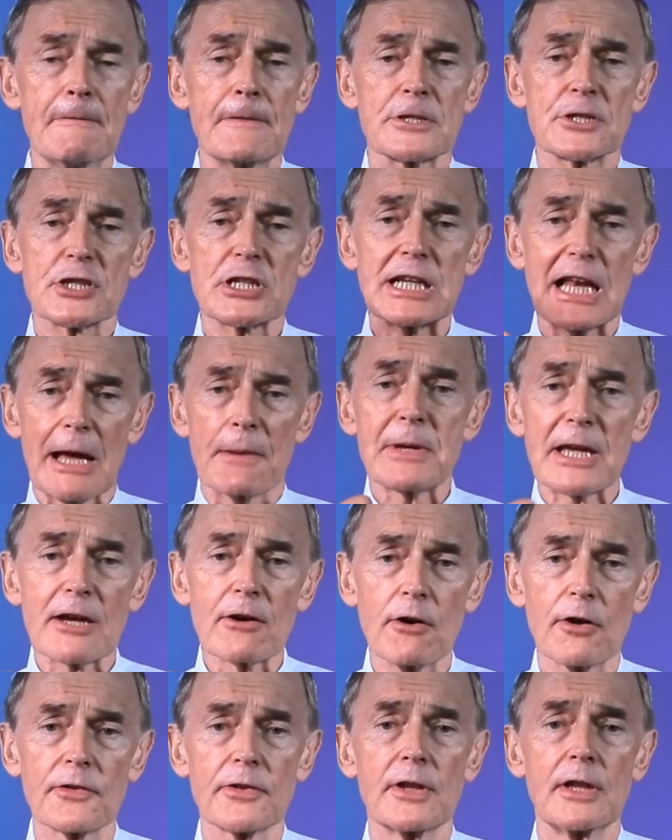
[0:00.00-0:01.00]

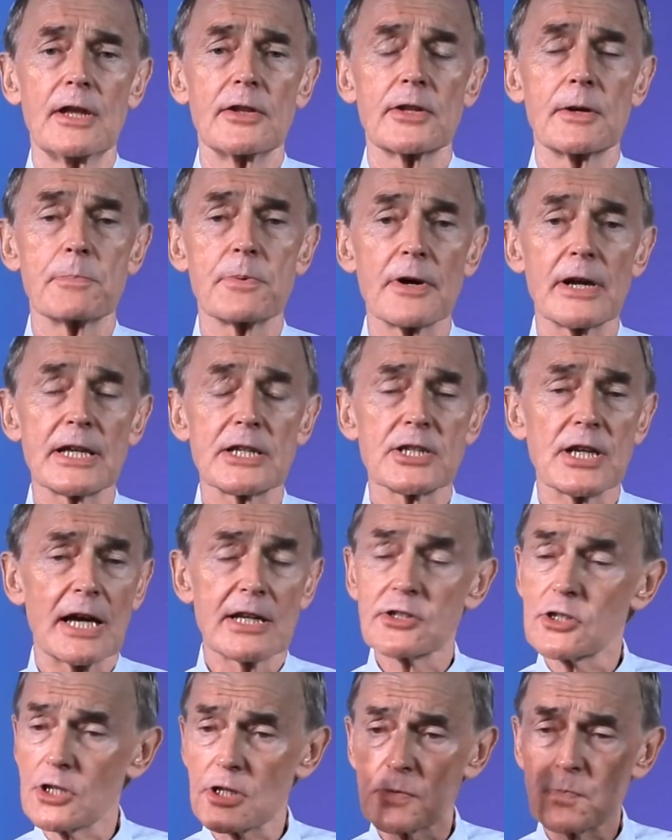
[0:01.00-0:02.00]
slamming on the brakes
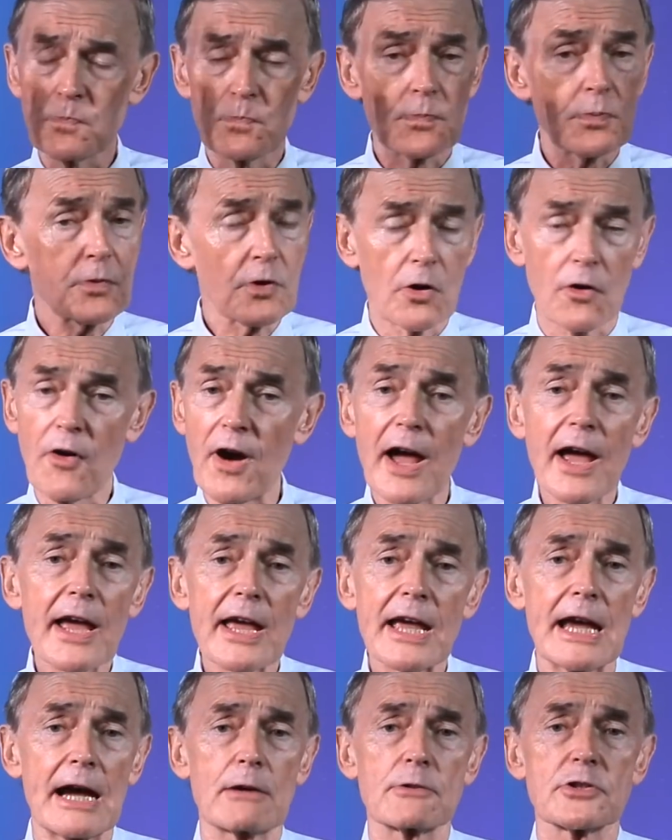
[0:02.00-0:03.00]
and just
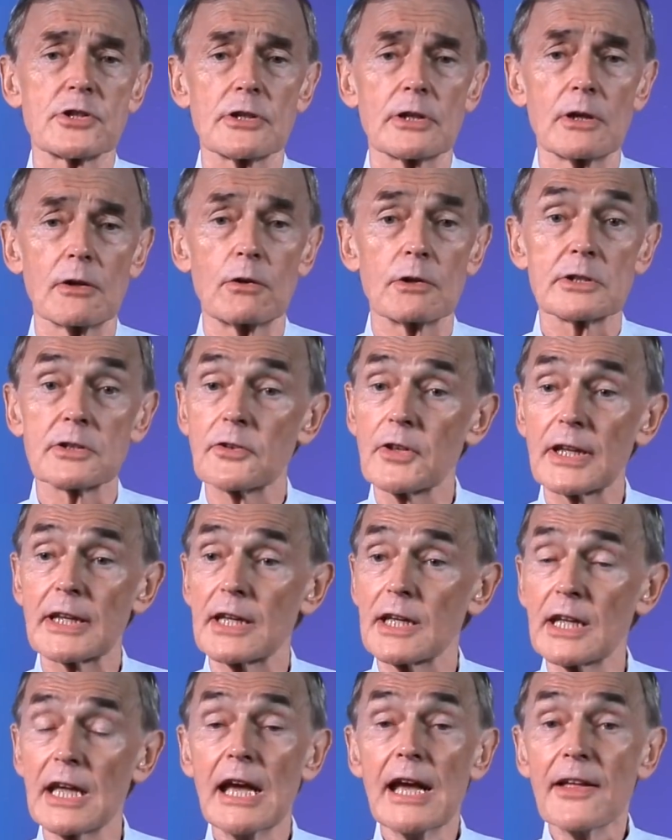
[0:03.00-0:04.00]
crying out to the Lord and
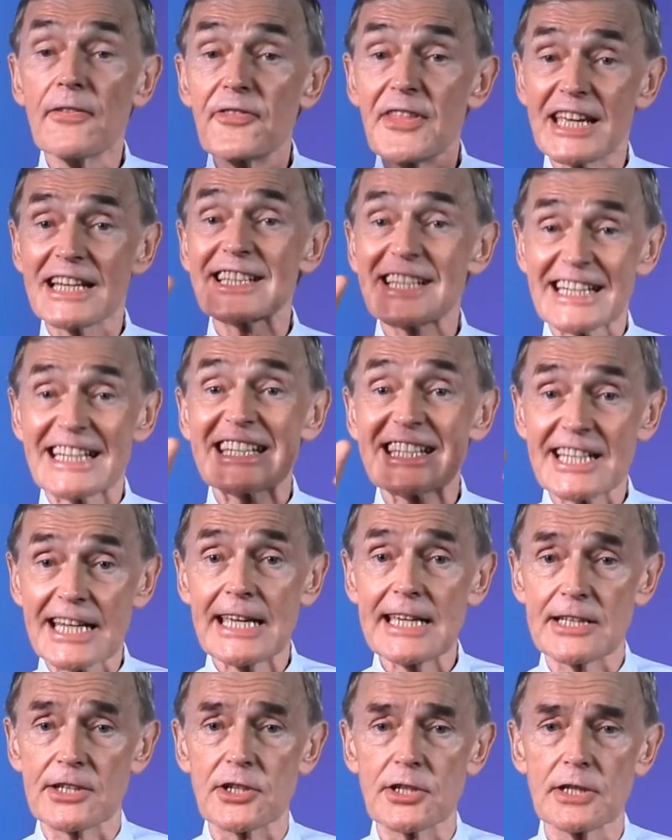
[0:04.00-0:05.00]
thinking, this is
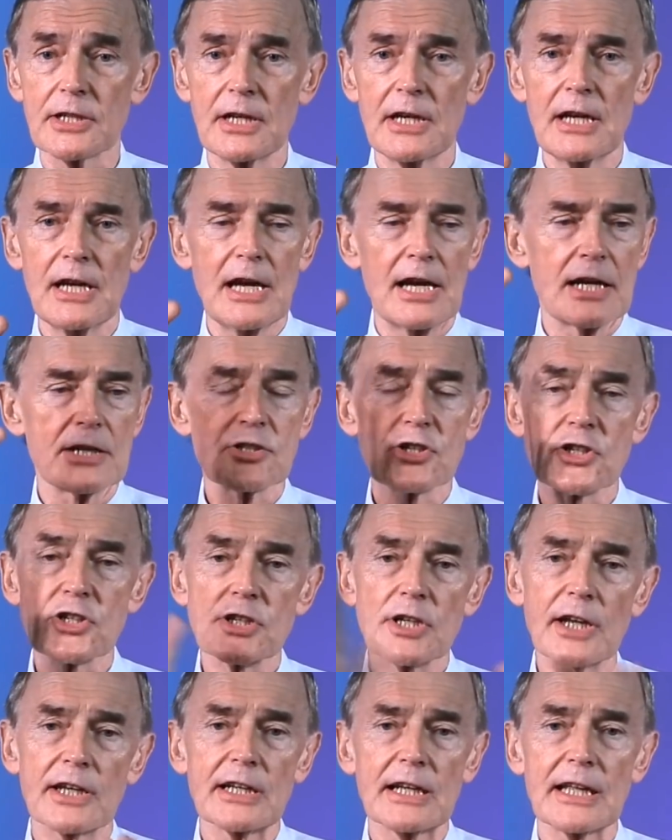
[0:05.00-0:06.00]
it. And
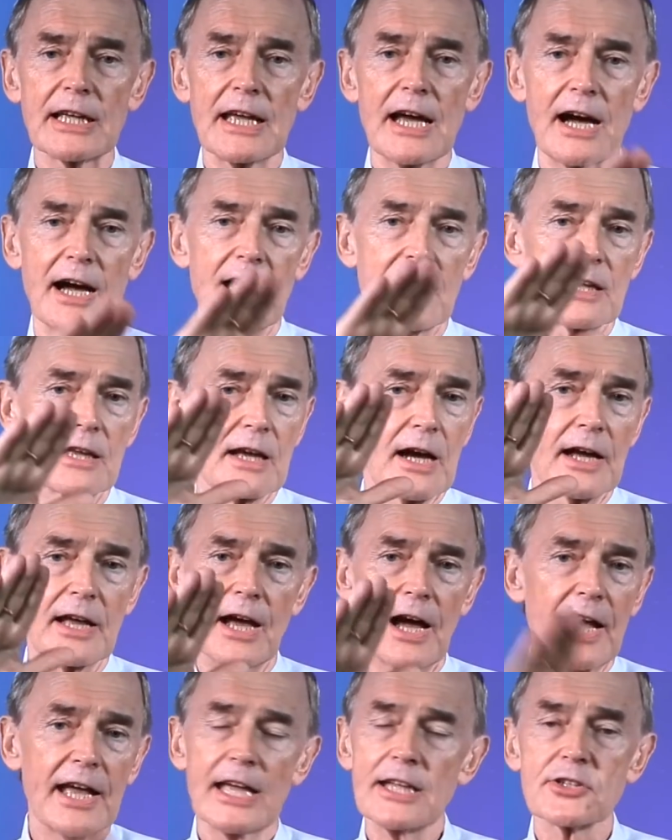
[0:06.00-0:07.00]
suddenly I, I
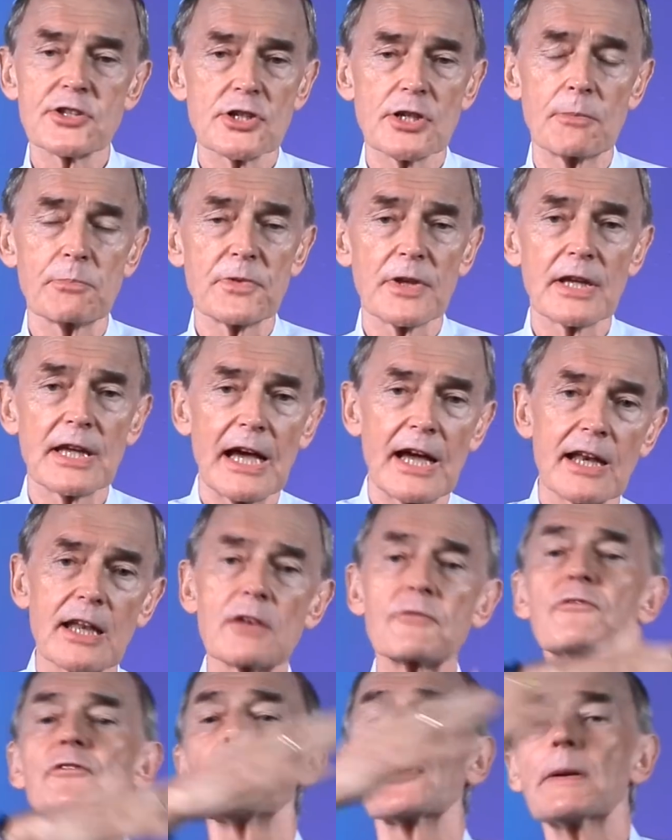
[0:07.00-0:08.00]
hit something and
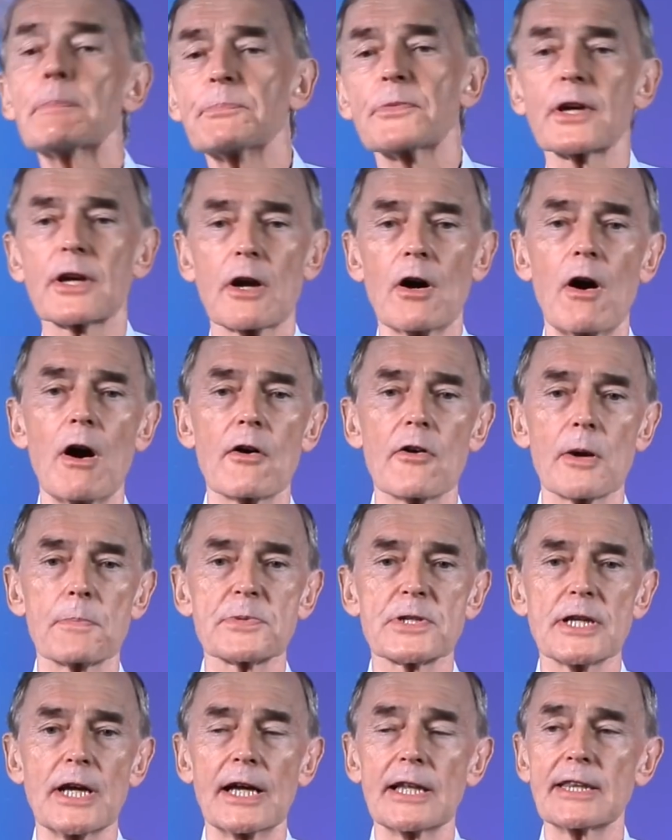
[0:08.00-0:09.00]
it flipped the car
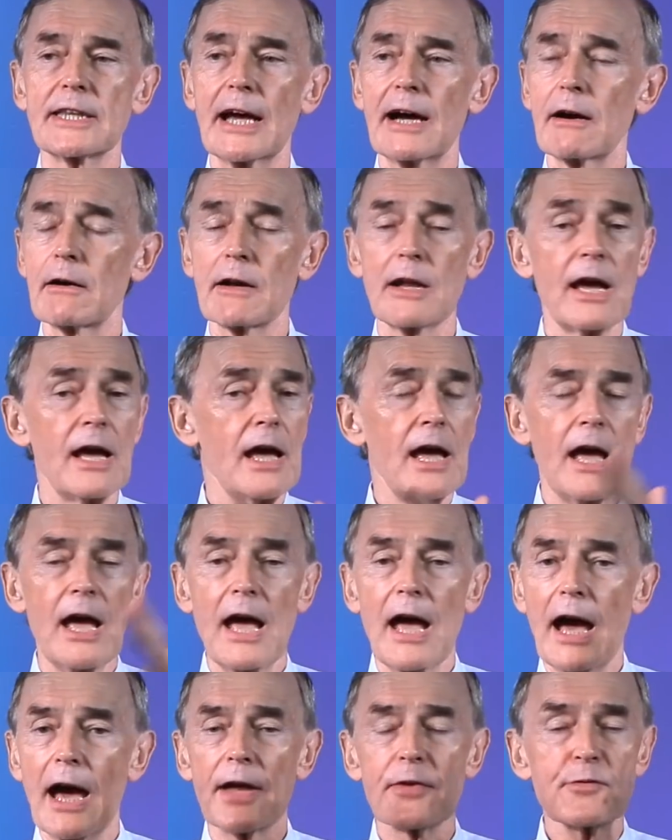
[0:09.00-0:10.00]
upside down.
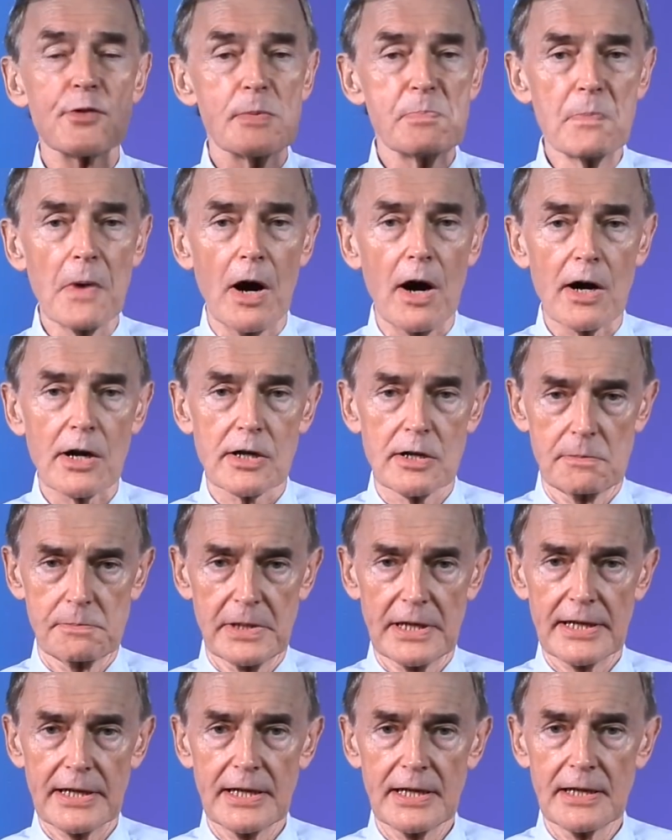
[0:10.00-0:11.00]
And
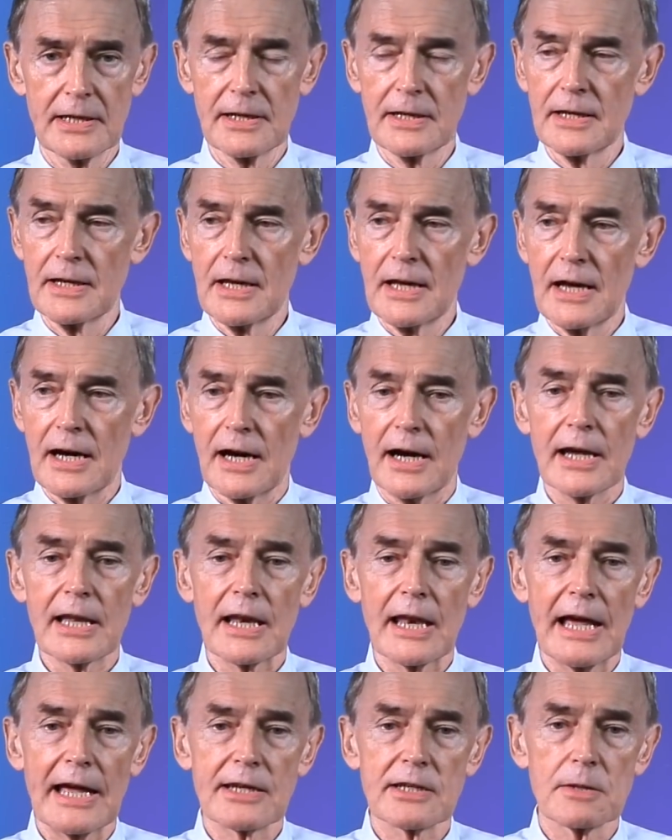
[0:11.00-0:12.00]
remarkably, I
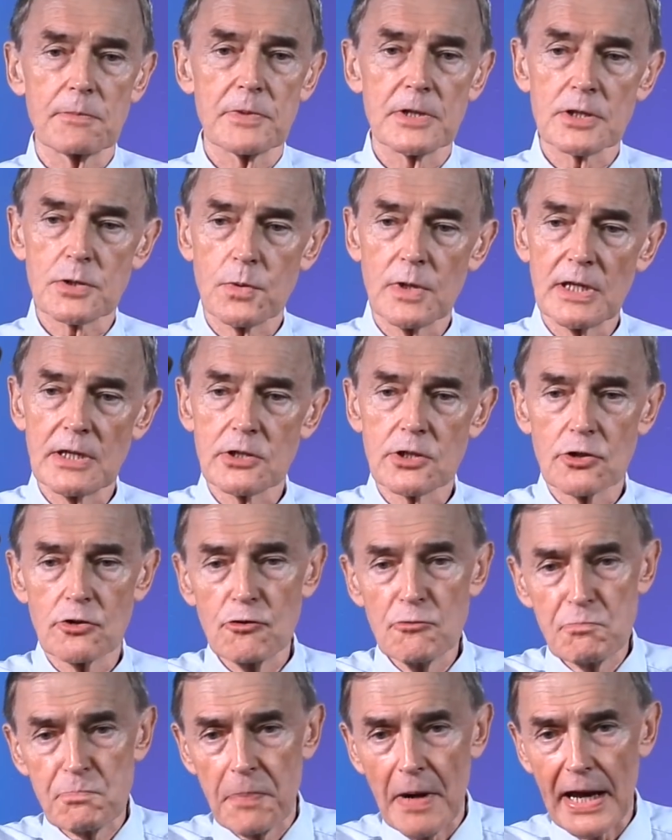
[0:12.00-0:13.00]
landed between
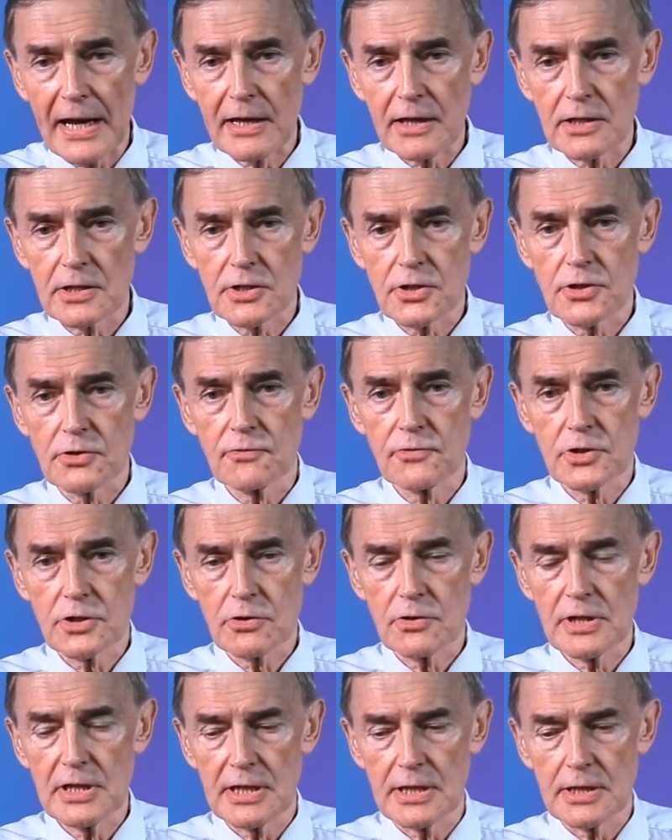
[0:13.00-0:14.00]
two banks of
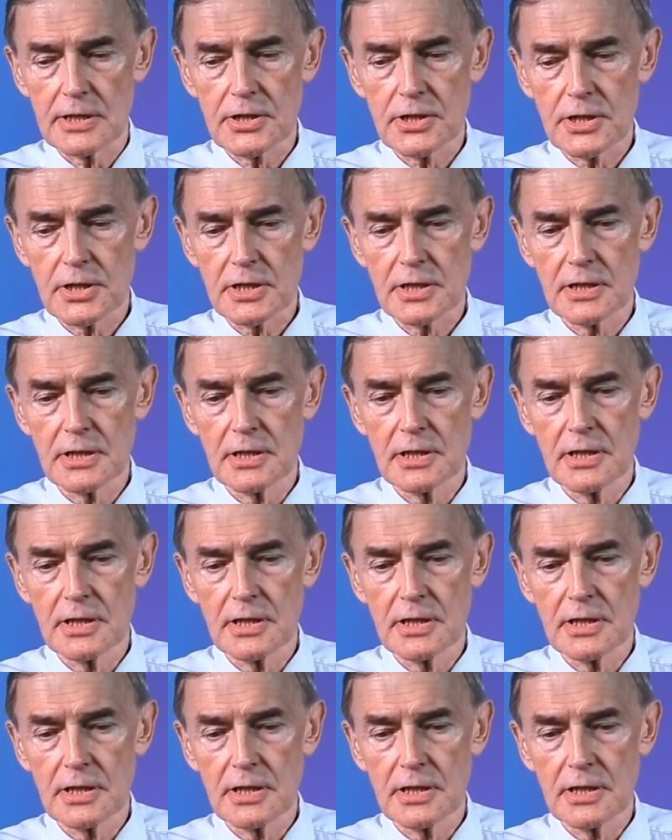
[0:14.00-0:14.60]
trees